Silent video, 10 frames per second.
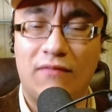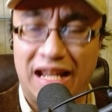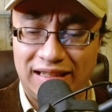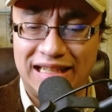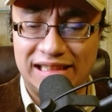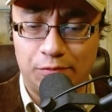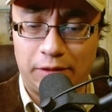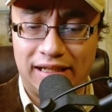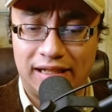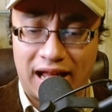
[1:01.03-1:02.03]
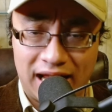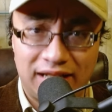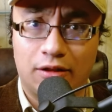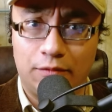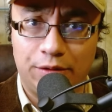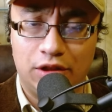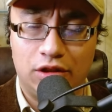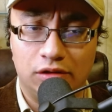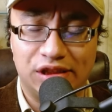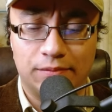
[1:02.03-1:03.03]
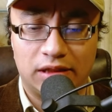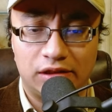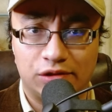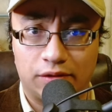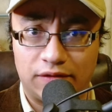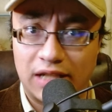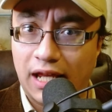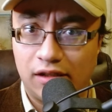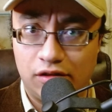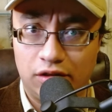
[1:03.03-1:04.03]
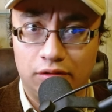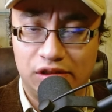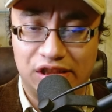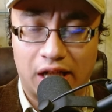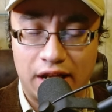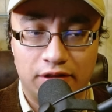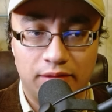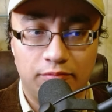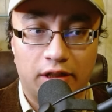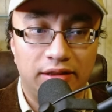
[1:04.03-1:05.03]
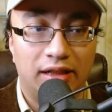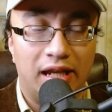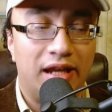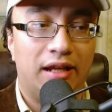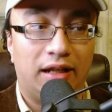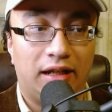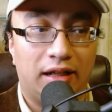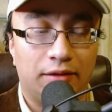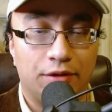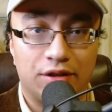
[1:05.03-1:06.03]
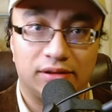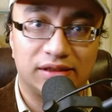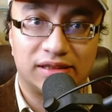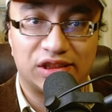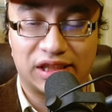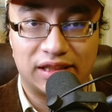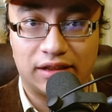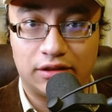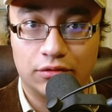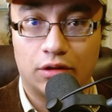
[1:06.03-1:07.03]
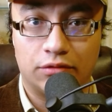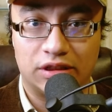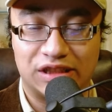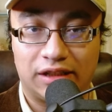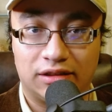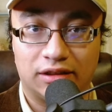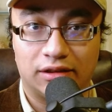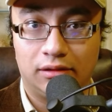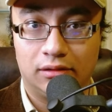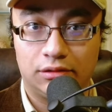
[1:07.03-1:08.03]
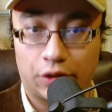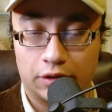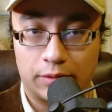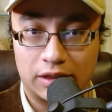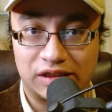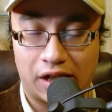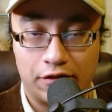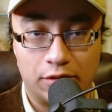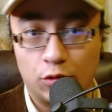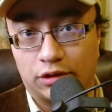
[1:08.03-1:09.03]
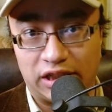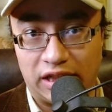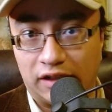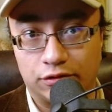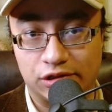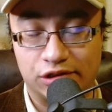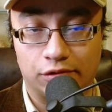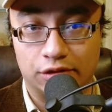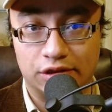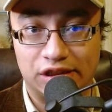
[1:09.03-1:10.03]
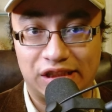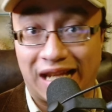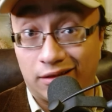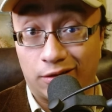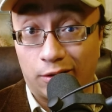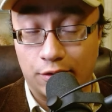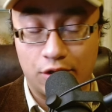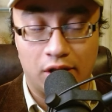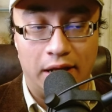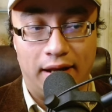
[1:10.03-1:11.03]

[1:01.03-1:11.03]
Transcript: this week I thought we would do something sort of tied to Skyrim, right? uh, which isn't to say that I don't always like to talk about Skyrim or the Elder Scrolls at large.